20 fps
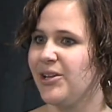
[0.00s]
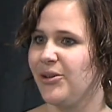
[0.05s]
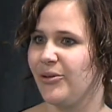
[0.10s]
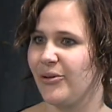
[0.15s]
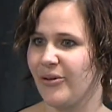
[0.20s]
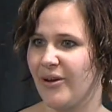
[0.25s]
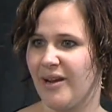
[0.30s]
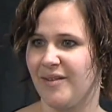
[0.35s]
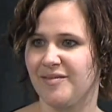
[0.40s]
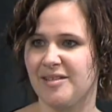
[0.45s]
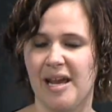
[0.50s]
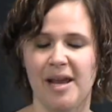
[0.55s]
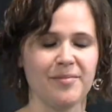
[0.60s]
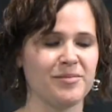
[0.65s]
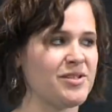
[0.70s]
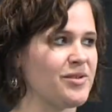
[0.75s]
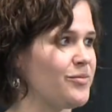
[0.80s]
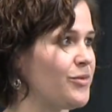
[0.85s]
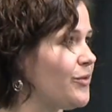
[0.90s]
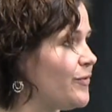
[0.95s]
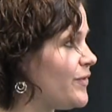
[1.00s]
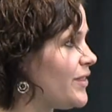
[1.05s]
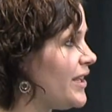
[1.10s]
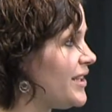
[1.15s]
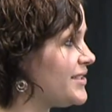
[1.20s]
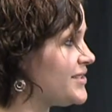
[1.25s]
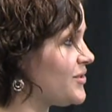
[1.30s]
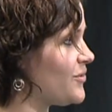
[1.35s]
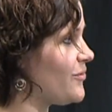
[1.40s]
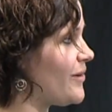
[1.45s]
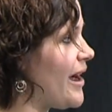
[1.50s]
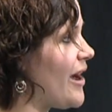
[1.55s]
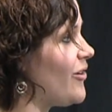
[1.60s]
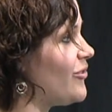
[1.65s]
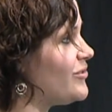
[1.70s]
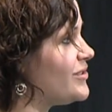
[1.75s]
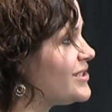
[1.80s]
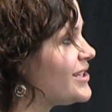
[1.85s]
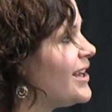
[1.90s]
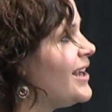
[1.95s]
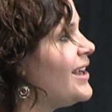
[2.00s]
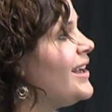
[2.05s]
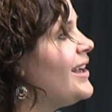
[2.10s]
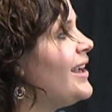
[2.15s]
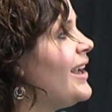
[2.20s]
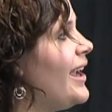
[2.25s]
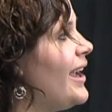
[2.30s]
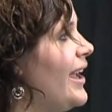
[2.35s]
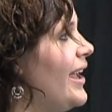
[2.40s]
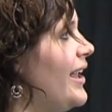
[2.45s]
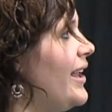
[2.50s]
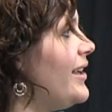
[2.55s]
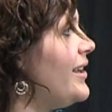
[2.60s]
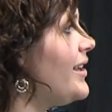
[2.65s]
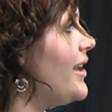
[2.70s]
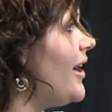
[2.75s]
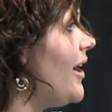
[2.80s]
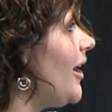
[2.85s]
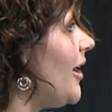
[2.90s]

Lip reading: you don't have time to move things around, and